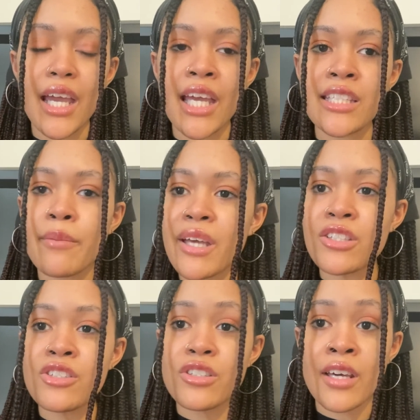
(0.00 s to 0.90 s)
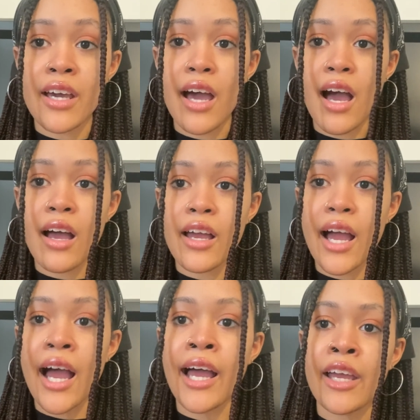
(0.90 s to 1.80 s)
it's a message that
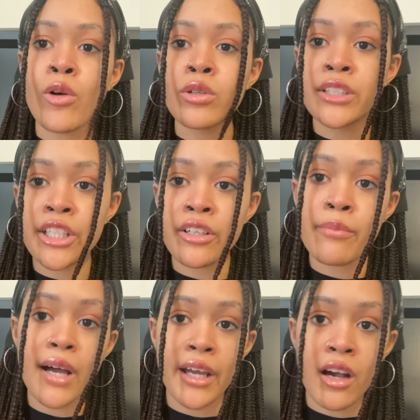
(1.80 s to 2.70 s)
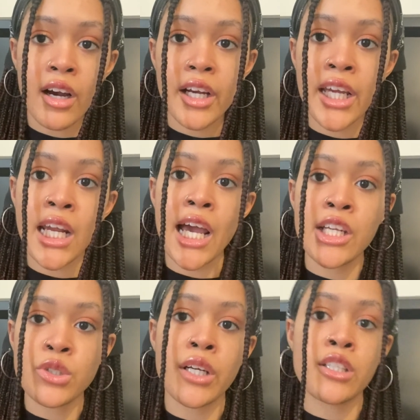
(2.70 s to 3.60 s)
I hold dear to my heart and I
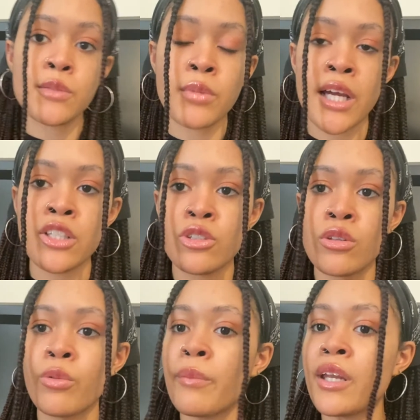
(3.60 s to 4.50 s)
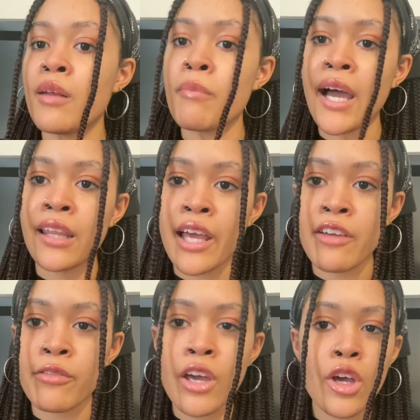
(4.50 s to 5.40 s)
try to spread to the women in my
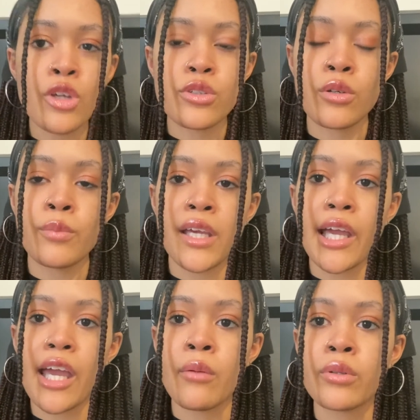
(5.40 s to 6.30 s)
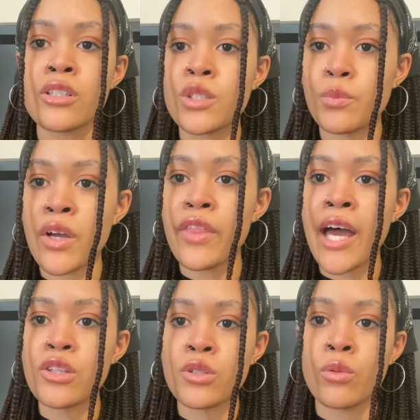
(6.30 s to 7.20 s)
life. So being able to spread
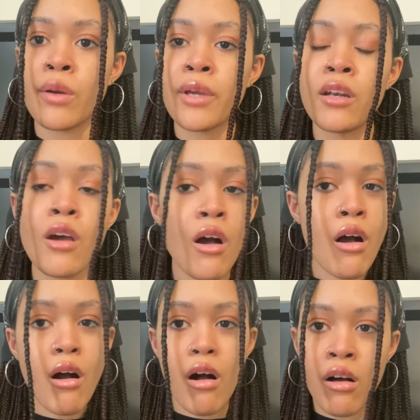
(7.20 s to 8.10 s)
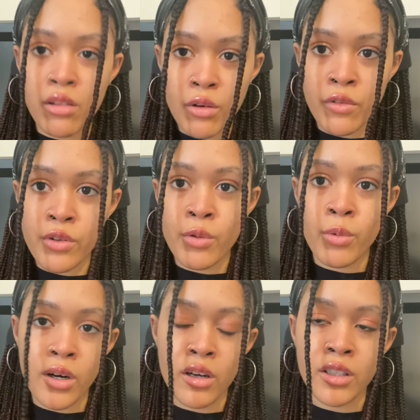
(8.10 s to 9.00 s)
that to women all over the
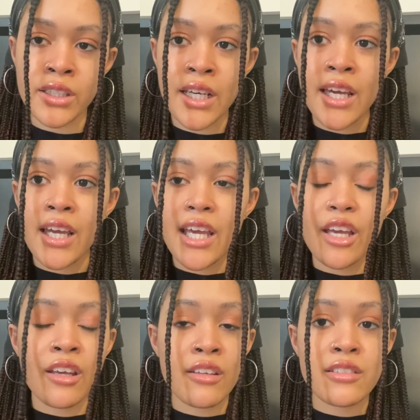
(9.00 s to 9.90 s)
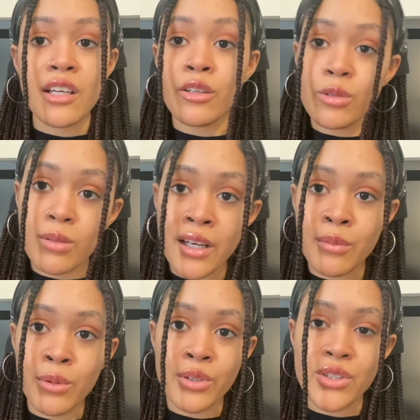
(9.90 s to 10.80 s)
world is
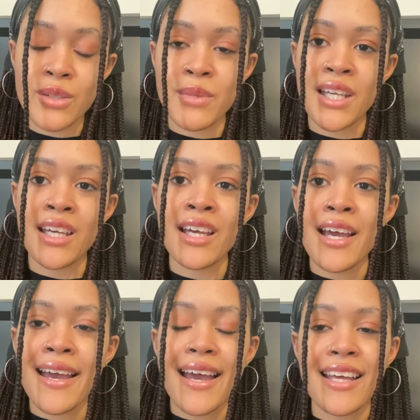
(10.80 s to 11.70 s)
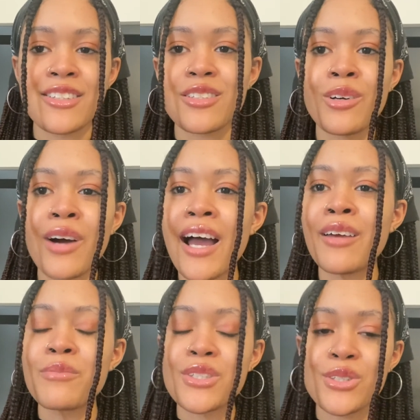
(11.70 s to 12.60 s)
incredible to me. And so I
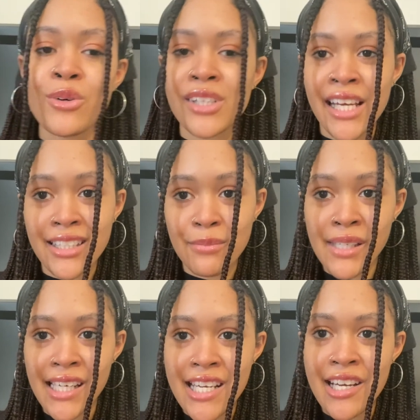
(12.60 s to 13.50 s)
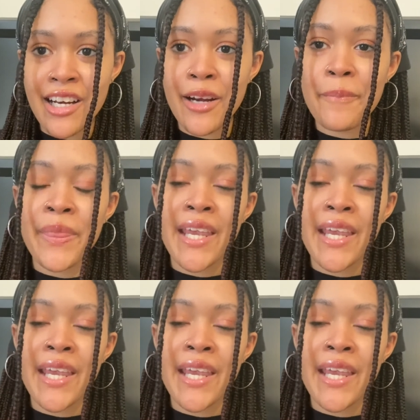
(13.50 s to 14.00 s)
am so glad to be here.